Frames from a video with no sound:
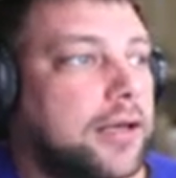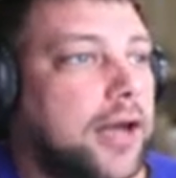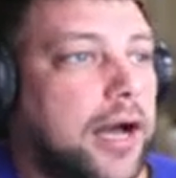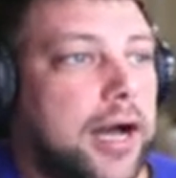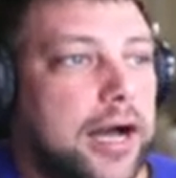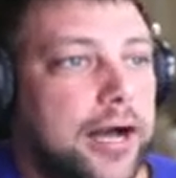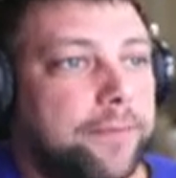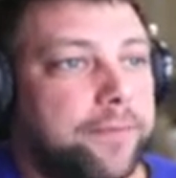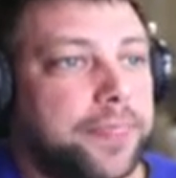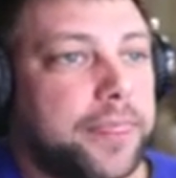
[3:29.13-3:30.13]

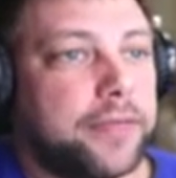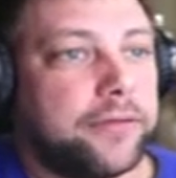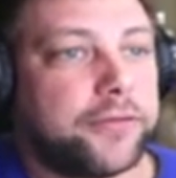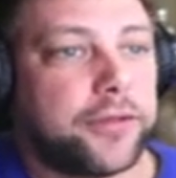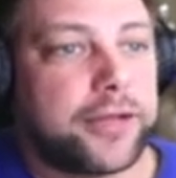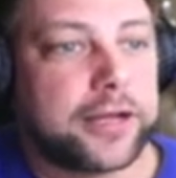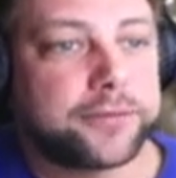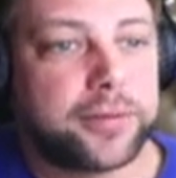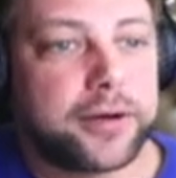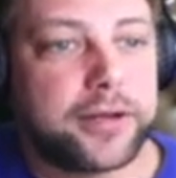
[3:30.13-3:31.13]
Um, so the next
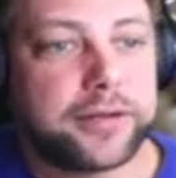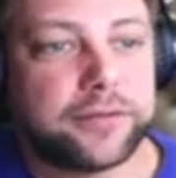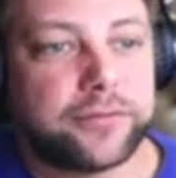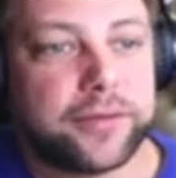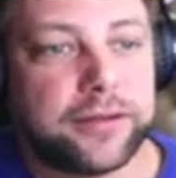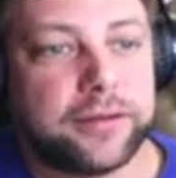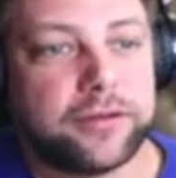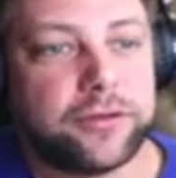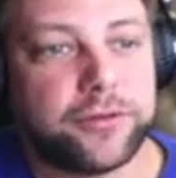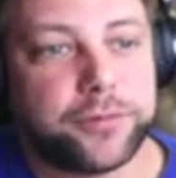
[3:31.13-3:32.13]
part is
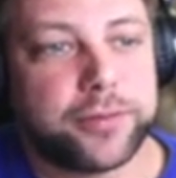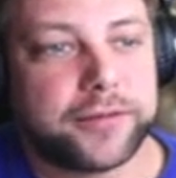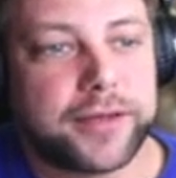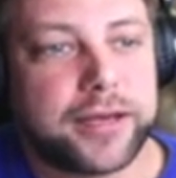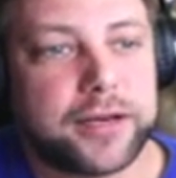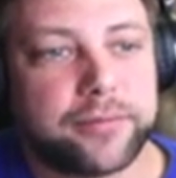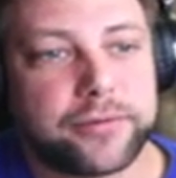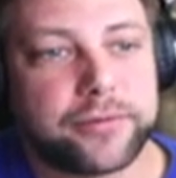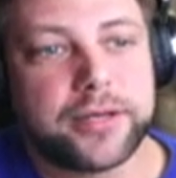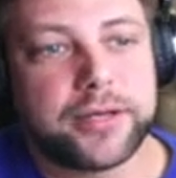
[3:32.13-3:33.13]
you put that
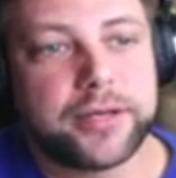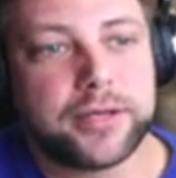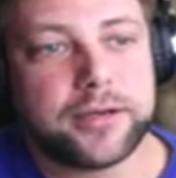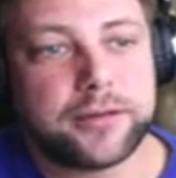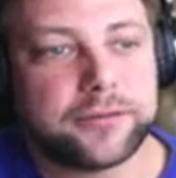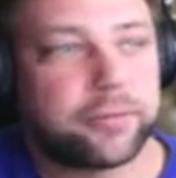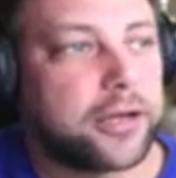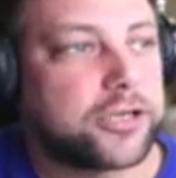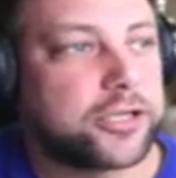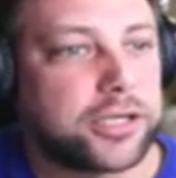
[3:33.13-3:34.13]
number into the
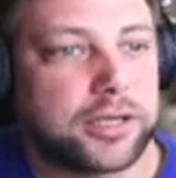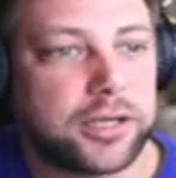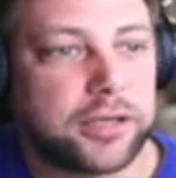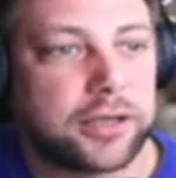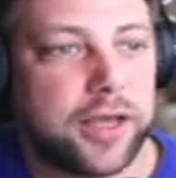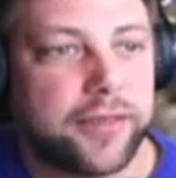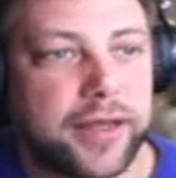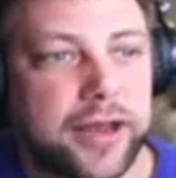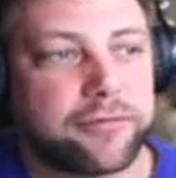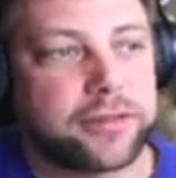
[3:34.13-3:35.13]
spreadsheet, and
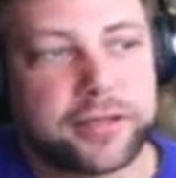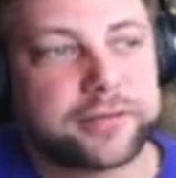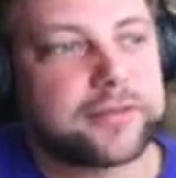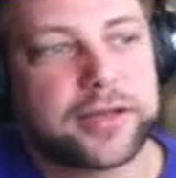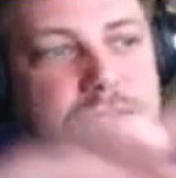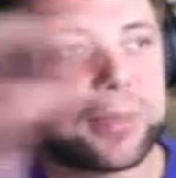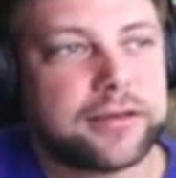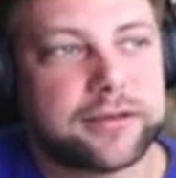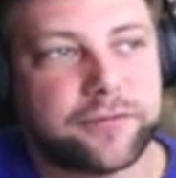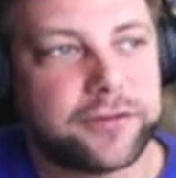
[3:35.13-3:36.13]
then everything's going to get
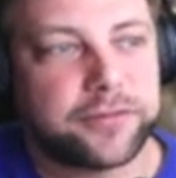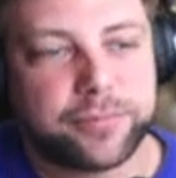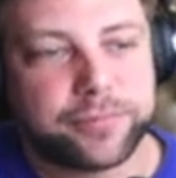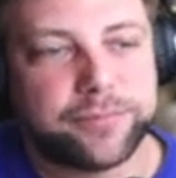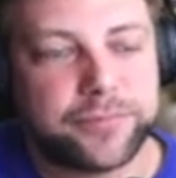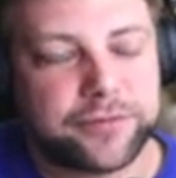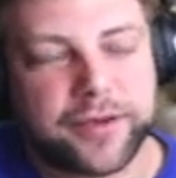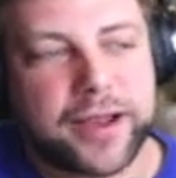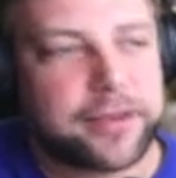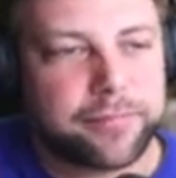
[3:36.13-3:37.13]

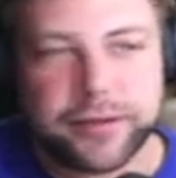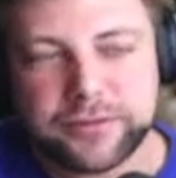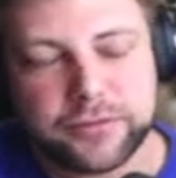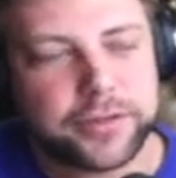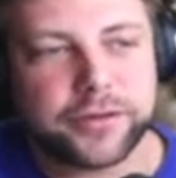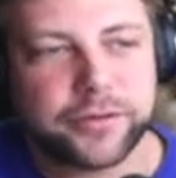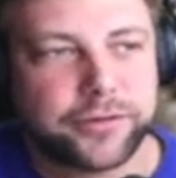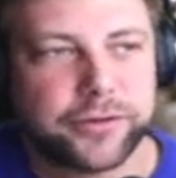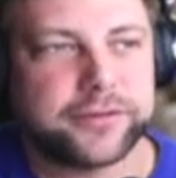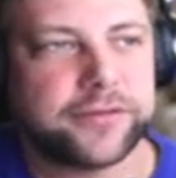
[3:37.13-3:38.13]
divided by
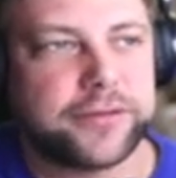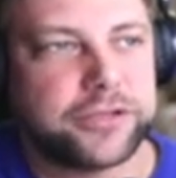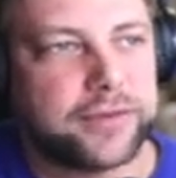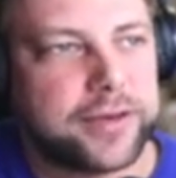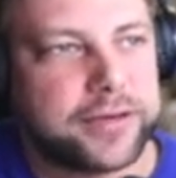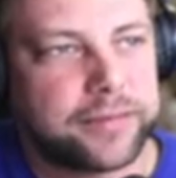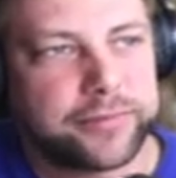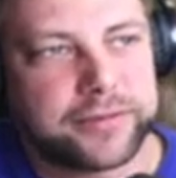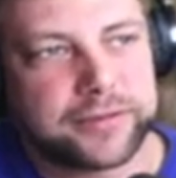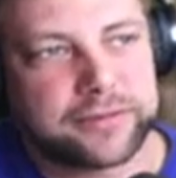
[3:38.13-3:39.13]
230 so that you end up
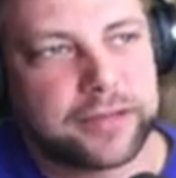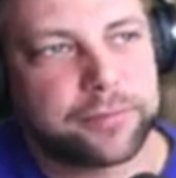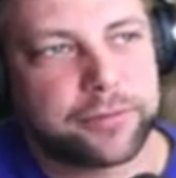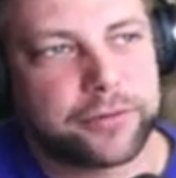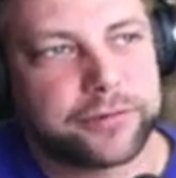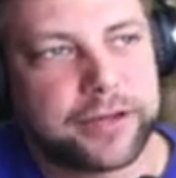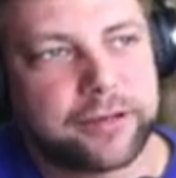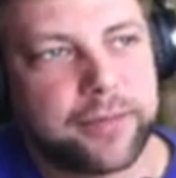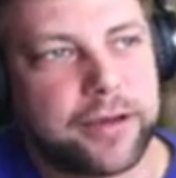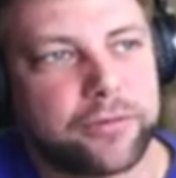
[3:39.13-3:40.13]
with this like per day
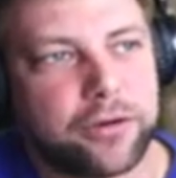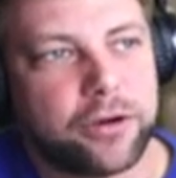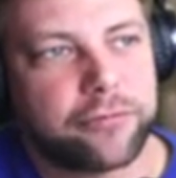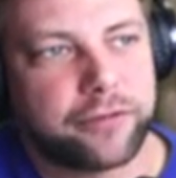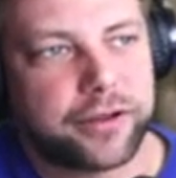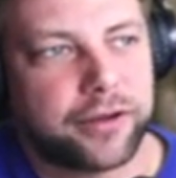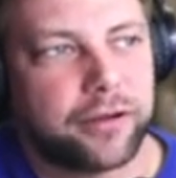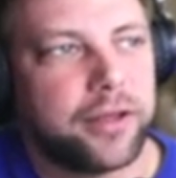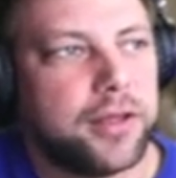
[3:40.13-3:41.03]
amount over here.